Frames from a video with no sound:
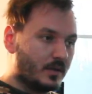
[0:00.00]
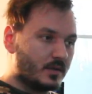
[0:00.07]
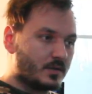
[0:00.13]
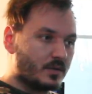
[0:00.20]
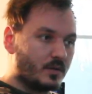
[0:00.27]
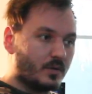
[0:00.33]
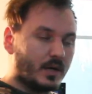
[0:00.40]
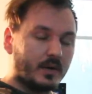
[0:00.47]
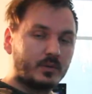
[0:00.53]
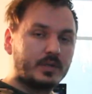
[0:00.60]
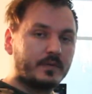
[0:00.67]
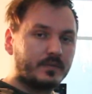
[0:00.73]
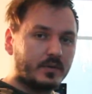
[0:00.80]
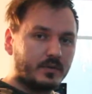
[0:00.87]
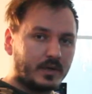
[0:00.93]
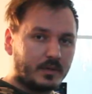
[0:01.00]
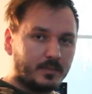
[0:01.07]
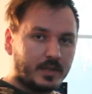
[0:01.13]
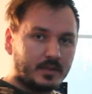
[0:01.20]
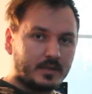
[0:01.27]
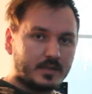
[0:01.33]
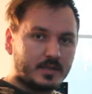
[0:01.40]
So I would definitely
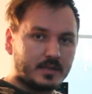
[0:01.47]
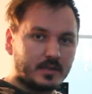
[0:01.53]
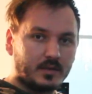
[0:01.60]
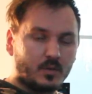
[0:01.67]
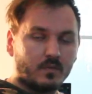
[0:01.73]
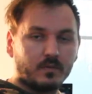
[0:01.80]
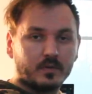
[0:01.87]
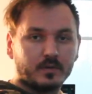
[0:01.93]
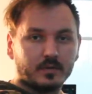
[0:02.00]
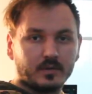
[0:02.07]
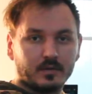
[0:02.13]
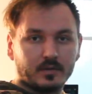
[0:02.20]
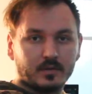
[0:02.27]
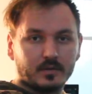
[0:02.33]
recommend this thing over